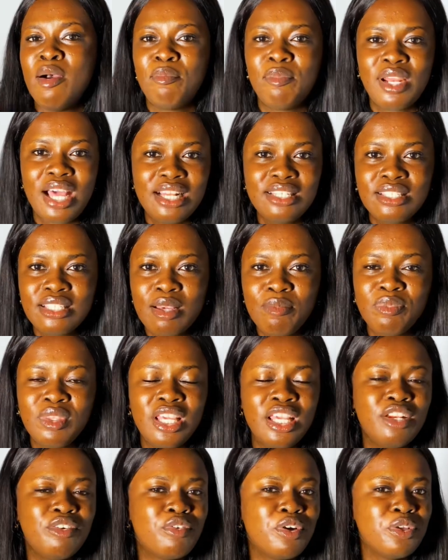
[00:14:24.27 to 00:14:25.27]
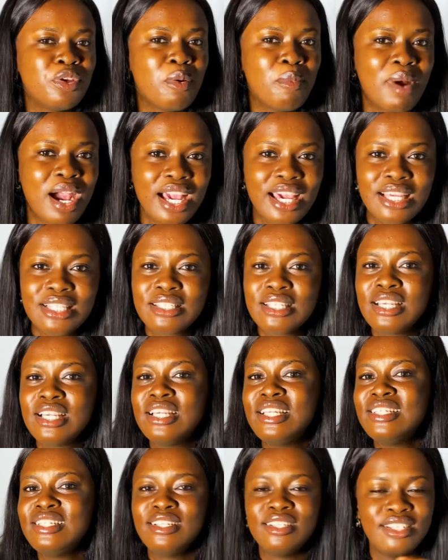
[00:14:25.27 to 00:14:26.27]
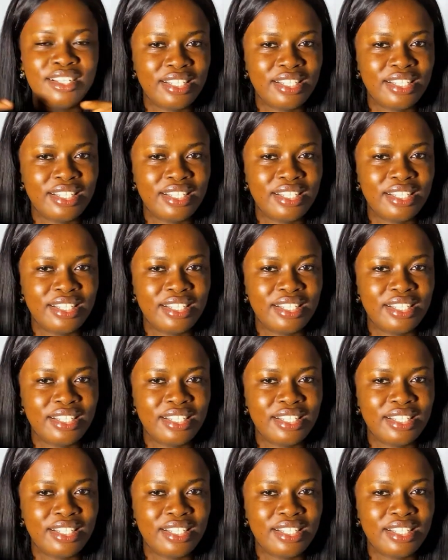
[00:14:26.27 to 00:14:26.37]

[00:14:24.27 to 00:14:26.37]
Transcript: plan something, run your marketing.